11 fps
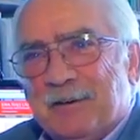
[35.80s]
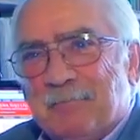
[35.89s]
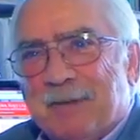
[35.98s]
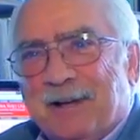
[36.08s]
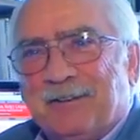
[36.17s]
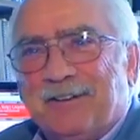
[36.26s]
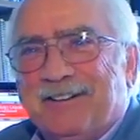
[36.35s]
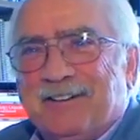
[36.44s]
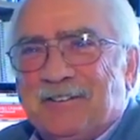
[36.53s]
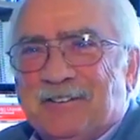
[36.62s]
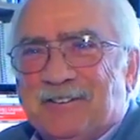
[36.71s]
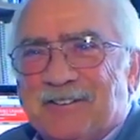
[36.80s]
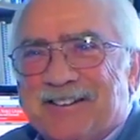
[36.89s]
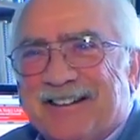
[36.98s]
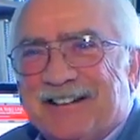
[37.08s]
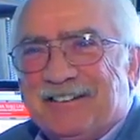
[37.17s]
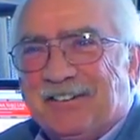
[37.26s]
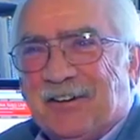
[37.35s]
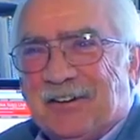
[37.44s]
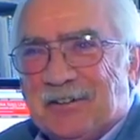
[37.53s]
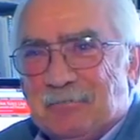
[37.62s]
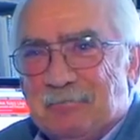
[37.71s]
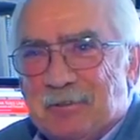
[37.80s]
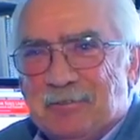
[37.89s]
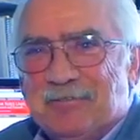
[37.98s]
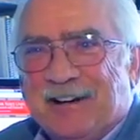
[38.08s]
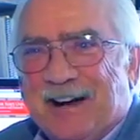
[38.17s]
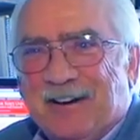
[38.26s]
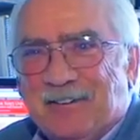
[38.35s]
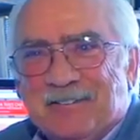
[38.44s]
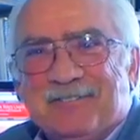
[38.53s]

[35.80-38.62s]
makes it easier as I start to move out.